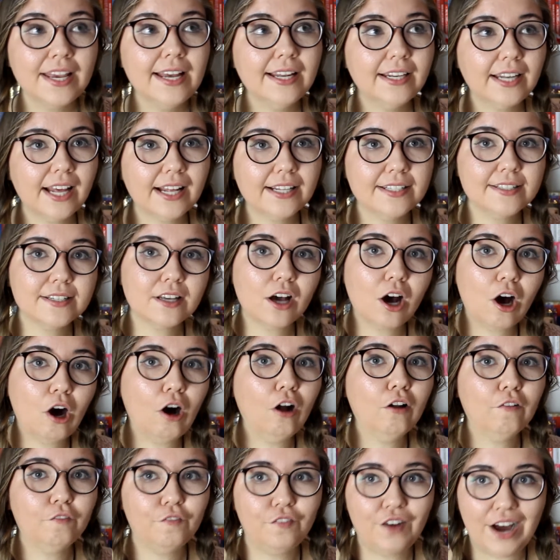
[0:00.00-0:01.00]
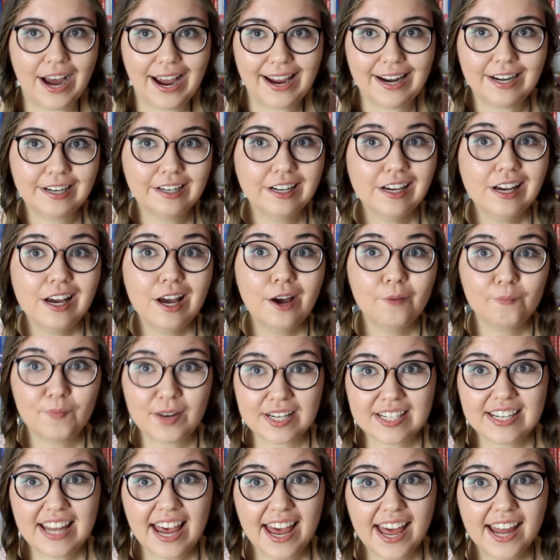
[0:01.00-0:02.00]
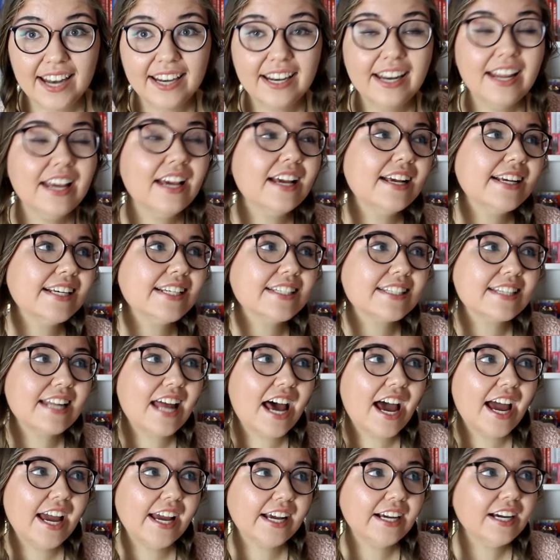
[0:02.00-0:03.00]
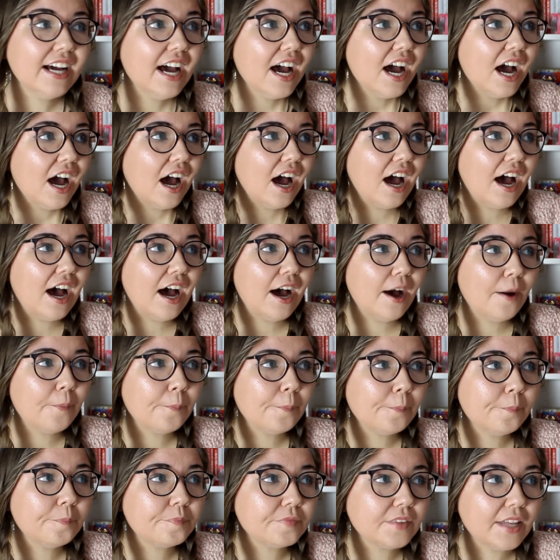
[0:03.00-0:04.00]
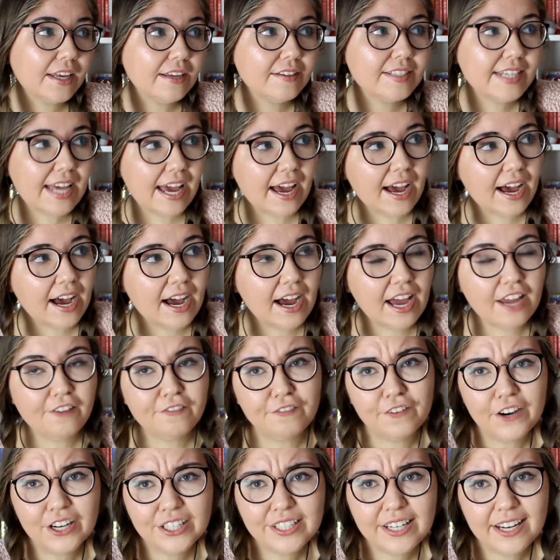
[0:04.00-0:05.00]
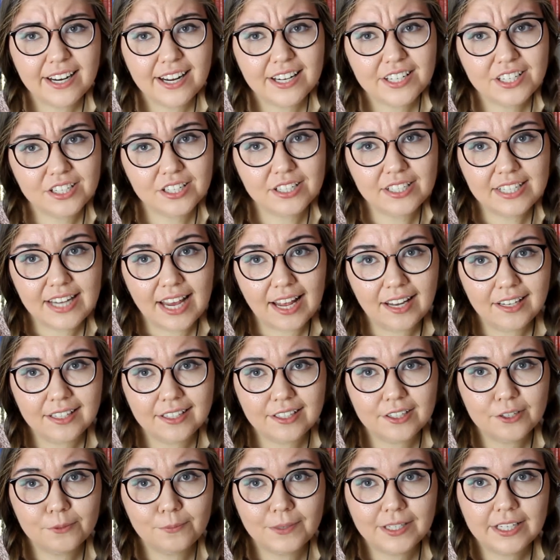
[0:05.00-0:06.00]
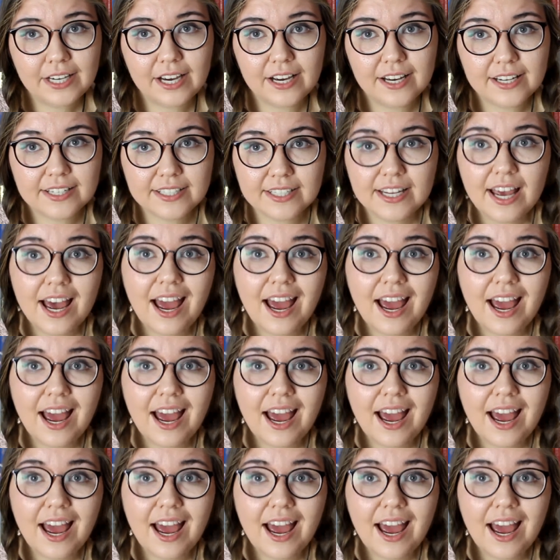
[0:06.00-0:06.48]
That's all fine. But then he's like, yeah, I thought that I should tell you because